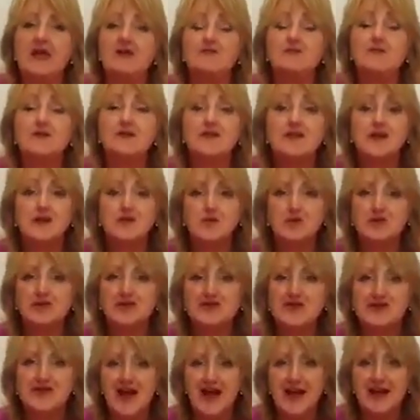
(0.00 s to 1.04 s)
And then
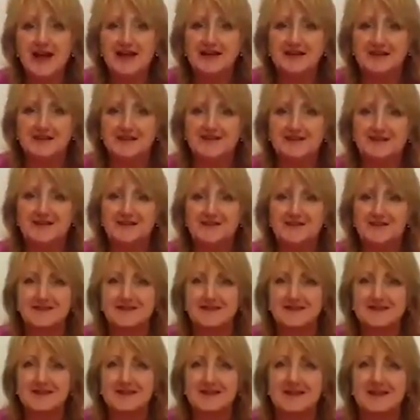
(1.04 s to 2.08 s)
everything was
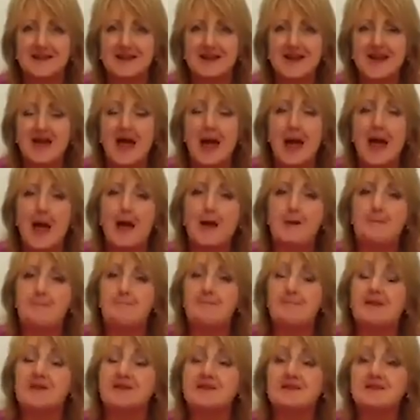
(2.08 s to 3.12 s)
silent,
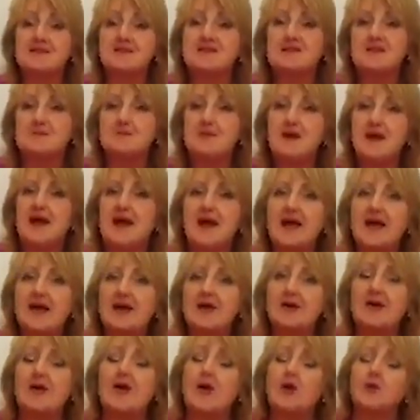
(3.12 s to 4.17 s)
and
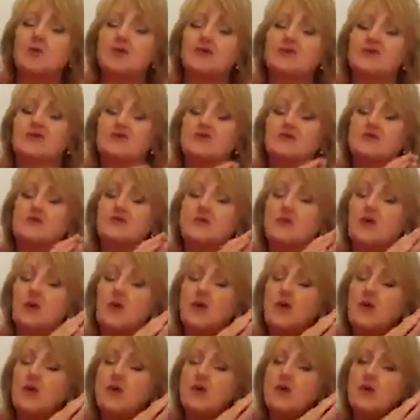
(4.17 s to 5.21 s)
Mr. Bear
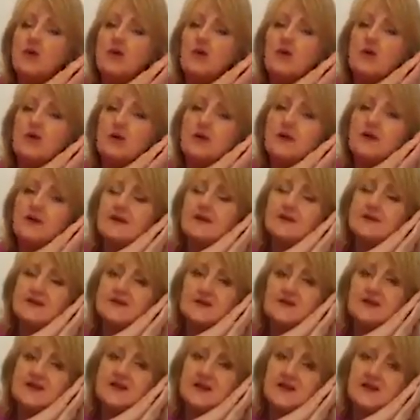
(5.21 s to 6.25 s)
was
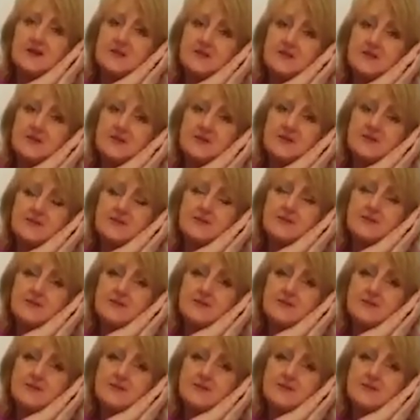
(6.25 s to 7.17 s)
falling asleep.